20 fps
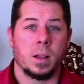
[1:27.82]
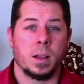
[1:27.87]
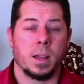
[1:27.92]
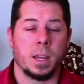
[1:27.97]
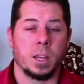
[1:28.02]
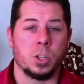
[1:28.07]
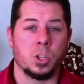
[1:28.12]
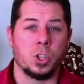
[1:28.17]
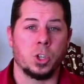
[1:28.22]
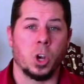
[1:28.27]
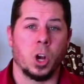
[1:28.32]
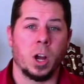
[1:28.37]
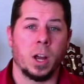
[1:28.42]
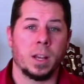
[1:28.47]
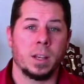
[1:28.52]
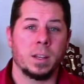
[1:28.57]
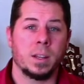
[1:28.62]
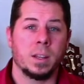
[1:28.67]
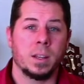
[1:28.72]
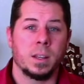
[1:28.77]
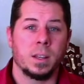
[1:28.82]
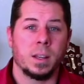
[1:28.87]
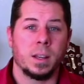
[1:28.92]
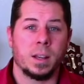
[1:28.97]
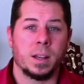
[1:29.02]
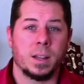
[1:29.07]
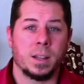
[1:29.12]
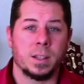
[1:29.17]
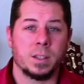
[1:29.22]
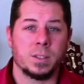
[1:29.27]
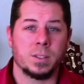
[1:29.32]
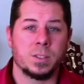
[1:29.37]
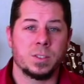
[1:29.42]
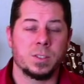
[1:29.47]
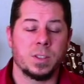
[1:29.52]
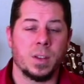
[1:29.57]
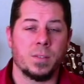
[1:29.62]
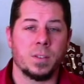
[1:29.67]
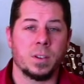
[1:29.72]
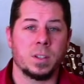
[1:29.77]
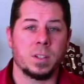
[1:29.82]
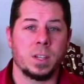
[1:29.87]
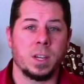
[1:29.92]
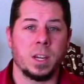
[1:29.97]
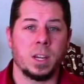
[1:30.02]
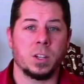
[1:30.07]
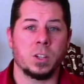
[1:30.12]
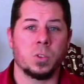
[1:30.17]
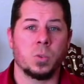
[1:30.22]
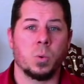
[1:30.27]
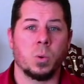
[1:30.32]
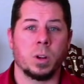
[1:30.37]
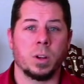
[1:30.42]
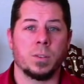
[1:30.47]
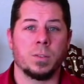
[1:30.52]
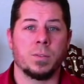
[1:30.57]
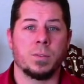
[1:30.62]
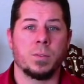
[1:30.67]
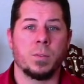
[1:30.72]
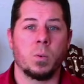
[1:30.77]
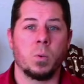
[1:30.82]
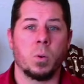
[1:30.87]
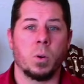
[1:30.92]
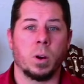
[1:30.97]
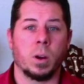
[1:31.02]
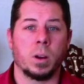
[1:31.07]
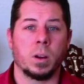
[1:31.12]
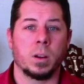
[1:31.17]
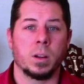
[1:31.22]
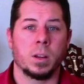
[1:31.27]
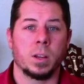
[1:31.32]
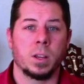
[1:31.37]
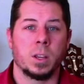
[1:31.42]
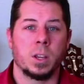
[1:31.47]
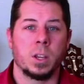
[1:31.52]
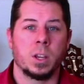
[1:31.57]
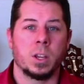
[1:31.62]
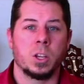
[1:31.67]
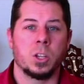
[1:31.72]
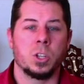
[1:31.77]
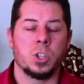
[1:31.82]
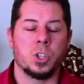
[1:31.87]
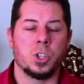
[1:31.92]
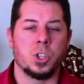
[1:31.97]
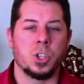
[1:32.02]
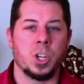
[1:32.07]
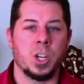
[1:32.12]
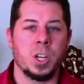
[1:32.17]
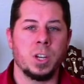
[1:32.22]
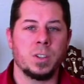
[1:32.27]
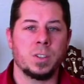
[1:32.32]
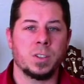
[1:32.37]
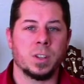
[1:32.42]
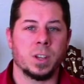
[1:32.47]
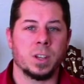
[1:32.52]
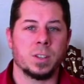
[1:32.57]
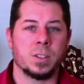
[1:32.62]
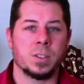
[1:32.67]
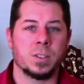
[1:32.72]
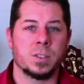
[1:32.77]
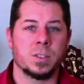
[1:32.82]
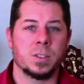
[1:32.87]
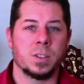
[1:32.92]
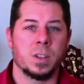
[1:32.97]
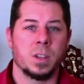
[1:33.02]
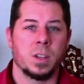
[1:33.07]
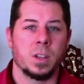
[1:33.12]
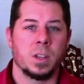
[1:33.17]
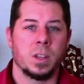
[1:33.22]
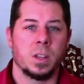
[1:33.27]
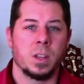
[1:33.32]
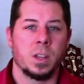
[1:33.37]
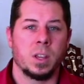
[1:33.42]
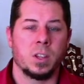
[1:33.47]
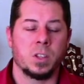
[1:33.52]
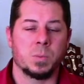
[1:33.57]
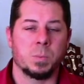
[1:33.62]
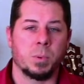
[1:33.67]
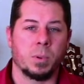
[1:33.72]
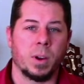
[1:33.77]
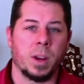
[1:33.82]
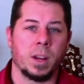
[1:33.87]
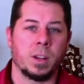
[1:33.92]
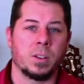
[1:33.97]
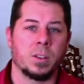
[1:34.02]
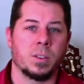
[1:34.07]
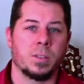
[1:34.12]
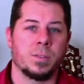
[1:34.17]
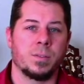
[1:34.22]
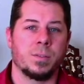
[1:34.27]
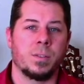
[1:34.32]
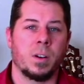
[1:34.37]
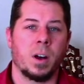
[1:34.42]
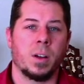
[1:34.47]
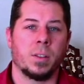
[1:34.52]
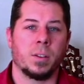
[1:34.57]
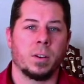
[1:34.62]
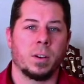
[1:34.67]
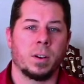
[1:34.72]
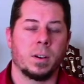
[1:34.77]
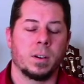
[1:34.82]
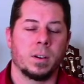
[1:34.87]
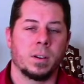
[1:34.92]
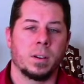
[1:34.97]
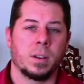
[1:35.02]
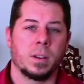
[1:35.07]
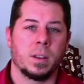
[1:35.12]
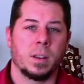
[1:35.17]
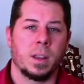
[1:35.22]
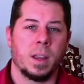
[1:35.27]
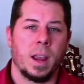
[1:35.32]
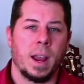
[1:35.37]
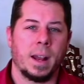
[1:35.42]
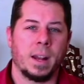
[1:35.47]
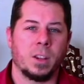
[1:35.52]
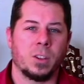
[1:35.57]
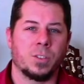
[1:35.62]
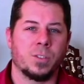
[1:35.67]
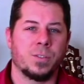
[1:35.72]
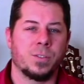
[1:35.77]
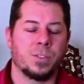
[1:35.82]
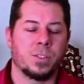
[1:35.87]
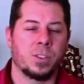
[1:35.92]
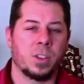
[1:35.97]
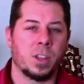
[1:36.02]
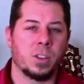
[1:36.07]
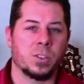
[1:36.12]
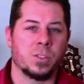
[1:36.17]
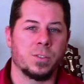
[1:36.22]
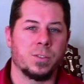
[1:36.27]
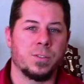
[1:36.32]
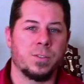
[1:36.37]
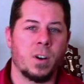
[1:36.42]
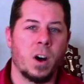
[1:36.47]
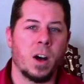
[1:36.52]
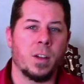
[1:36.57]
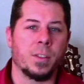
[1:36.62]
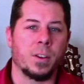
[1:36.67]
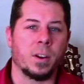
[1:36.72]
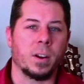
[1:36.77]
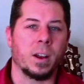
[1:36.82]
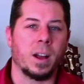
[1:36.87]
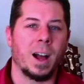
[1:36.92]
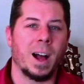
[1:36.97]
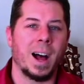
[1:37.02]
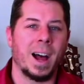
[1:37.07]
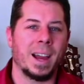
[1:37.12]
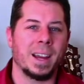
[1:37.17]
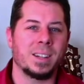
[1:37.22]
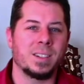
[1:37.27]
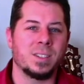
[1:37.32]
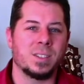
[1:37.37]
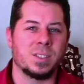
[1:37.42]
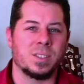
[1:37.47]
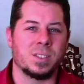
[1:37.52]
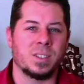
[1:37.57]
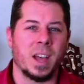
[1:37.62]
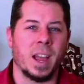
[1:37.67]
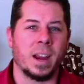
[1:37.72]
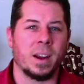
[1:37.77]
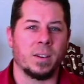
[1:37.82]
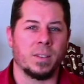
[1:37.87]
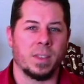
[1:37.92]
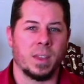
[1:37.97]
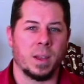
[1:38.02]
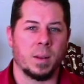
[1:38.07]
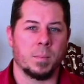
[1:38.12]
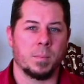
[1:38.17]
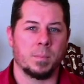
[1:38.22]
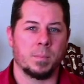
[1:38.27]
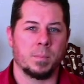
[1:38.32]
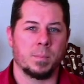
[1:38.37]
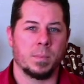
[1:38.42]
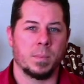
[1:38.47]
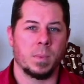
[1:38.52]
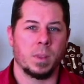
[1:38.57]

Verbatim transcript: Uh, in John uh, 17 24, Jesus is praying to the Father, and he says, Father, I desire them.